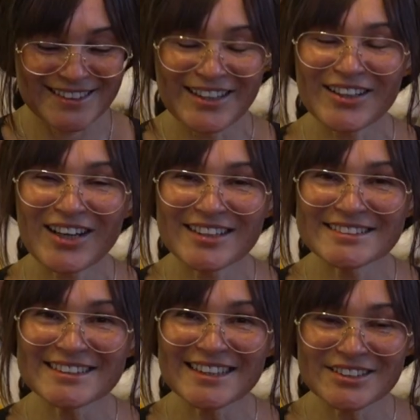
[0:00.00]
the
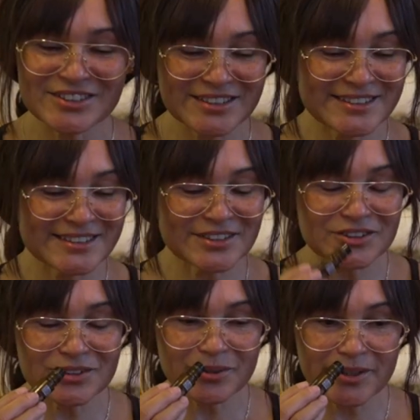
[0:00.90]
Consolation
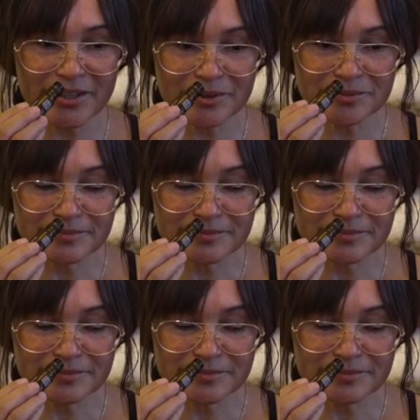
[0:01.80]
Essential Oil.